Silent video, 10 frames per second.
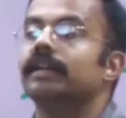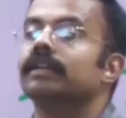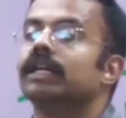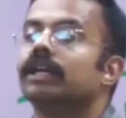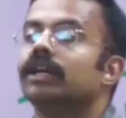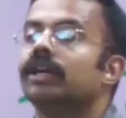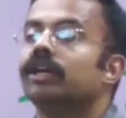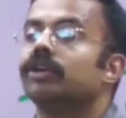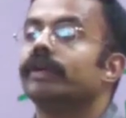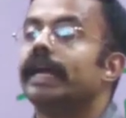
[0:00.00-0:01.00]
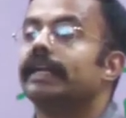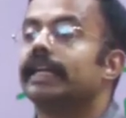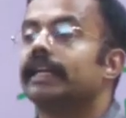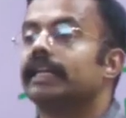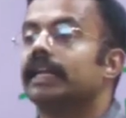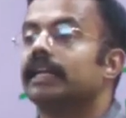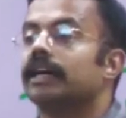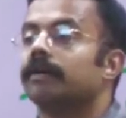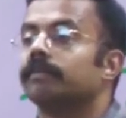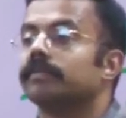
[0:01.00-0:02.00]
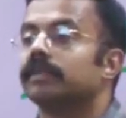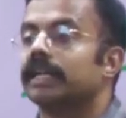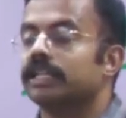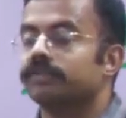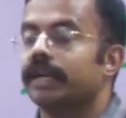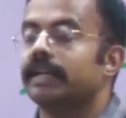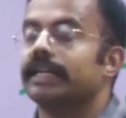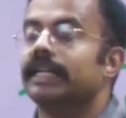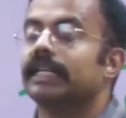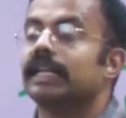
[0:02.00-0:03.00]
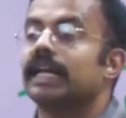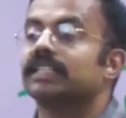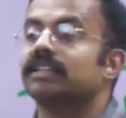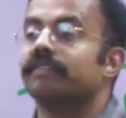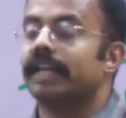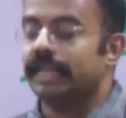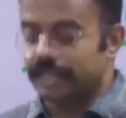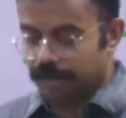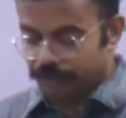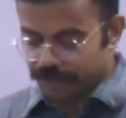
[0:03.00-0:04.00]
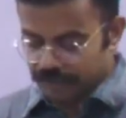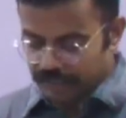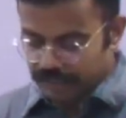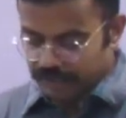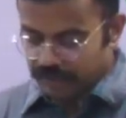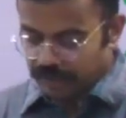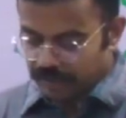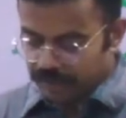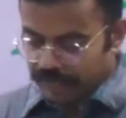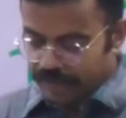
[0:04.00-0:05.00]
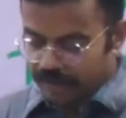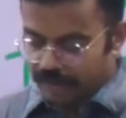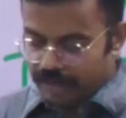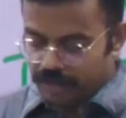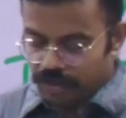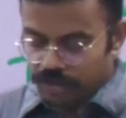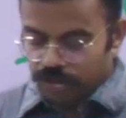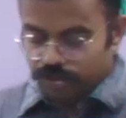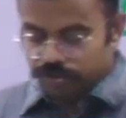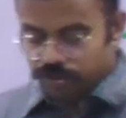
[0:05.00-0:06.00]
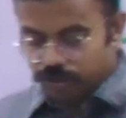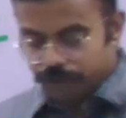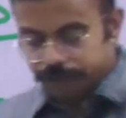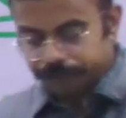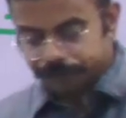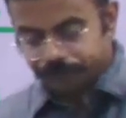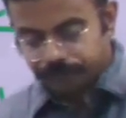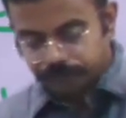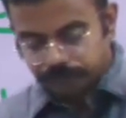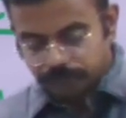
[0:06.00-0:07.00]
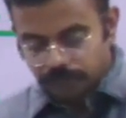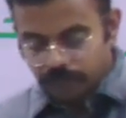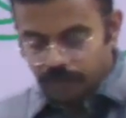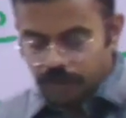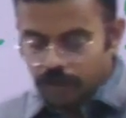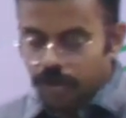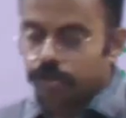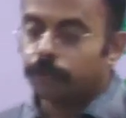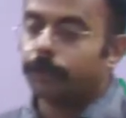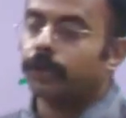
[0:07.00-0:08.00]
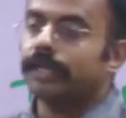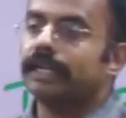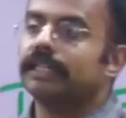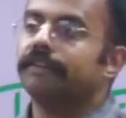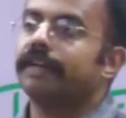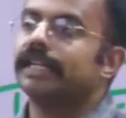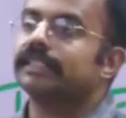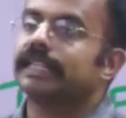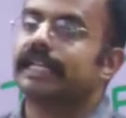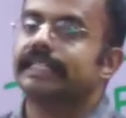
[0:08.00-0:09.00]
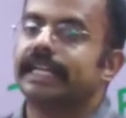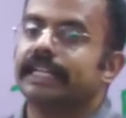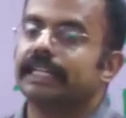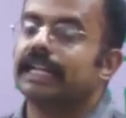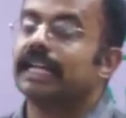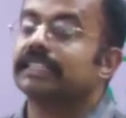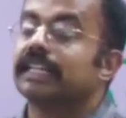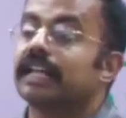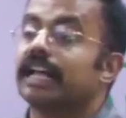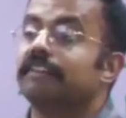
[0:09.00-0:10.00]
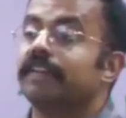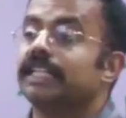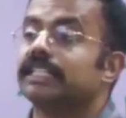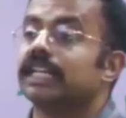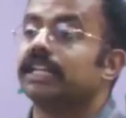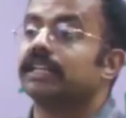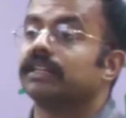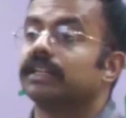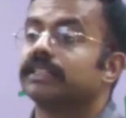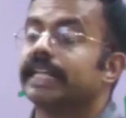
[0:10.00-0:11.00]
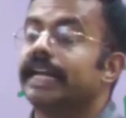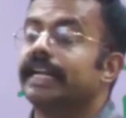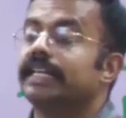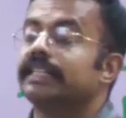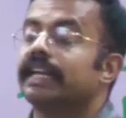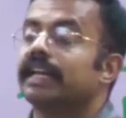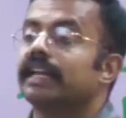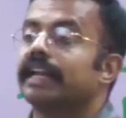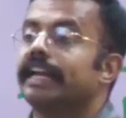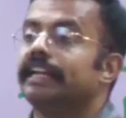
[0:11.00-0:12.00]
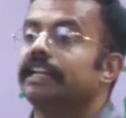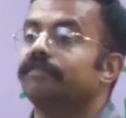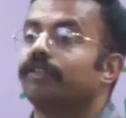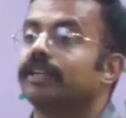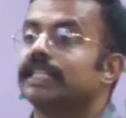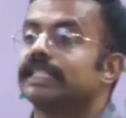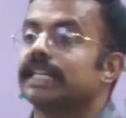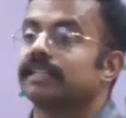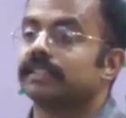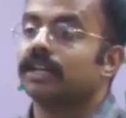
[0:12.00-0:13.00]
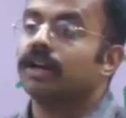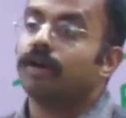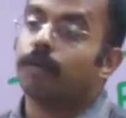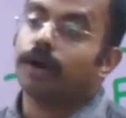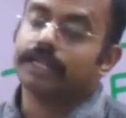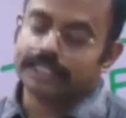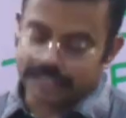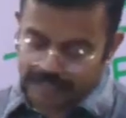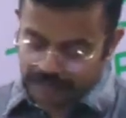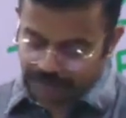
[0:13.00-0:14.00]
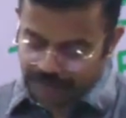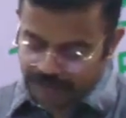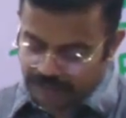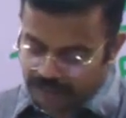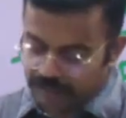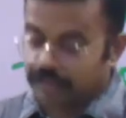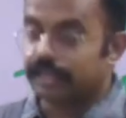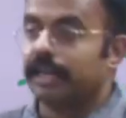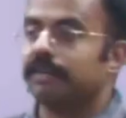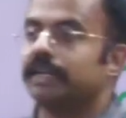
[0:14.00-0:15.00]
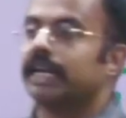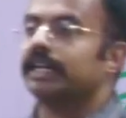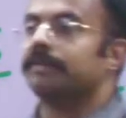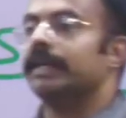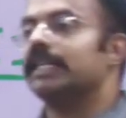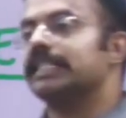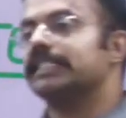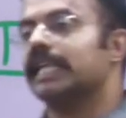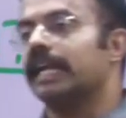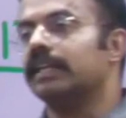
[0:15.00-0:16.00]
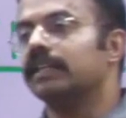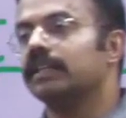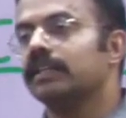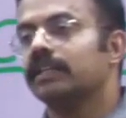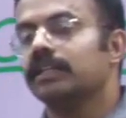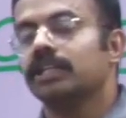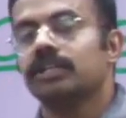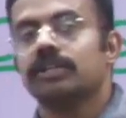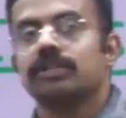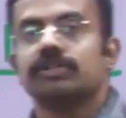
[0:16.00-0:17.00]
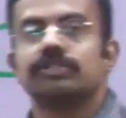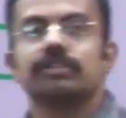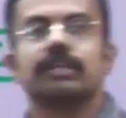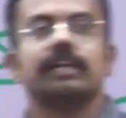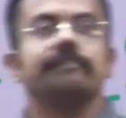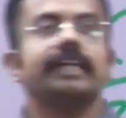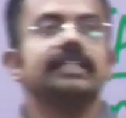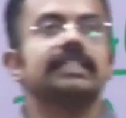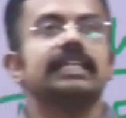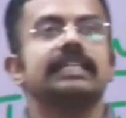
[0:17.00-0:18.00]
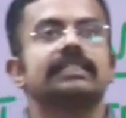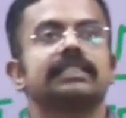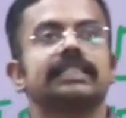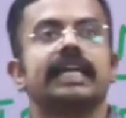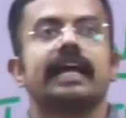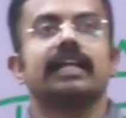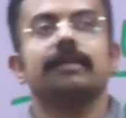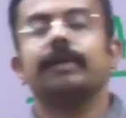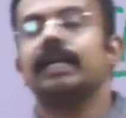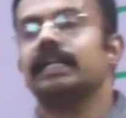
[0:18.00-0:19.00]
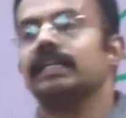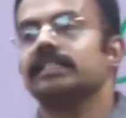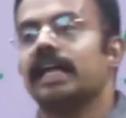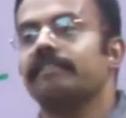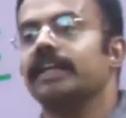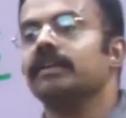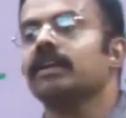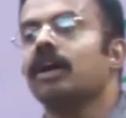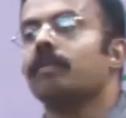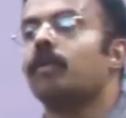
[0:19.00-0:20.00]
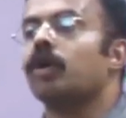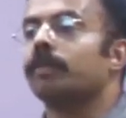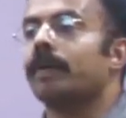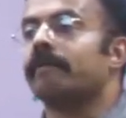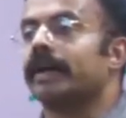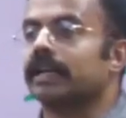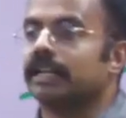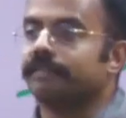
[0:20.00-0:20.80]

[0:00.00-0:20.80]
in United Kingdom. That is where International Whaling Commission is there, right? So, to protect the whales, there is an international convention signed in the year 1946. What is the convention? Andre, an agreement is signed. So, convention is, see, agreement is having more power.